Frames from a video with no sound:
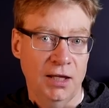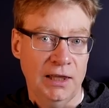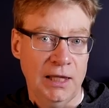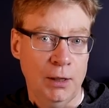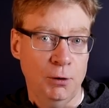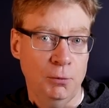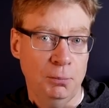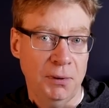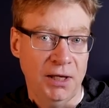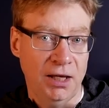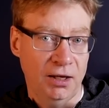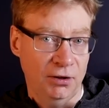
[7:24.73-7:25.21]

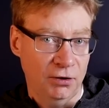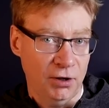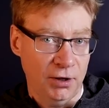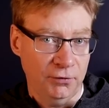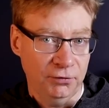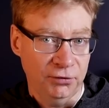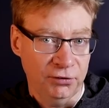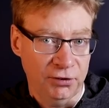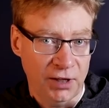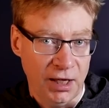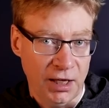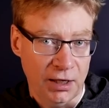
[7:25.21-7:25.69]
there would be
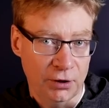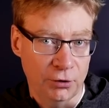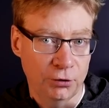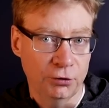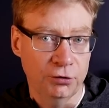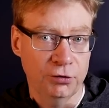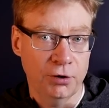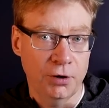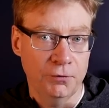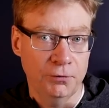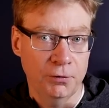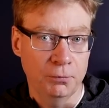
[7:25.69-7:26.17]
enough
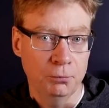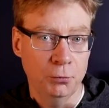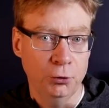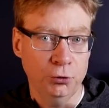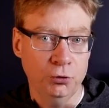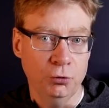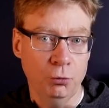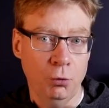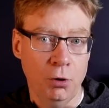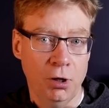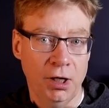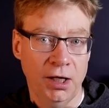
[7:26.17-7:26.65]
cells for
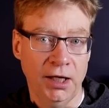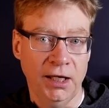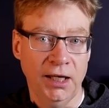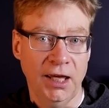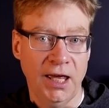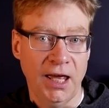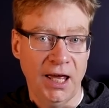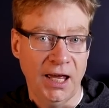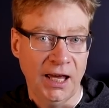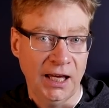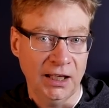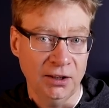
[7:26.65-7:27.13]
Model
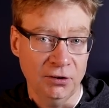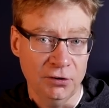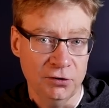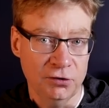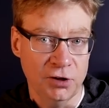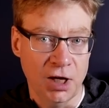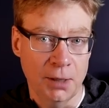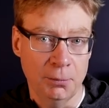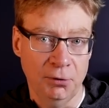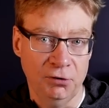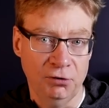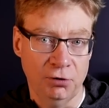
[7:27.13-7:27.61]
Y and
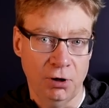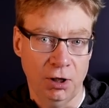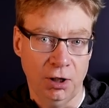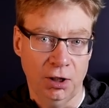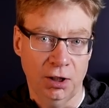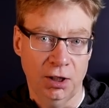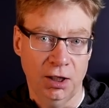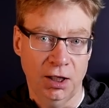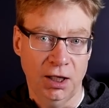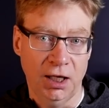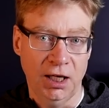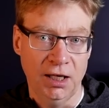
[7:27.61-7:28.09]

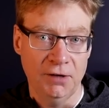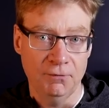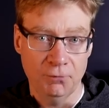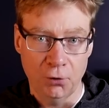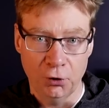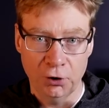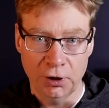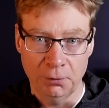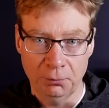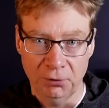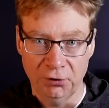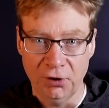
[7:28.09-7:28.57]
Cybertruck in
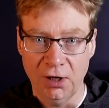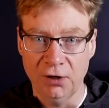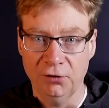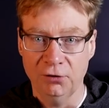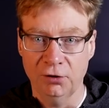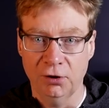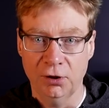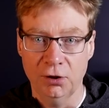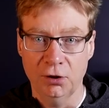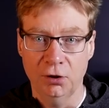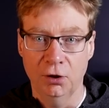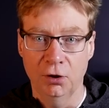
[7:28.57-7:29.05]
volume
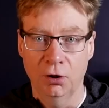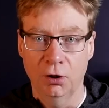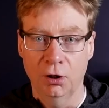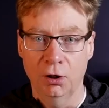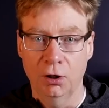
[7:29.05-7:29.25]
production.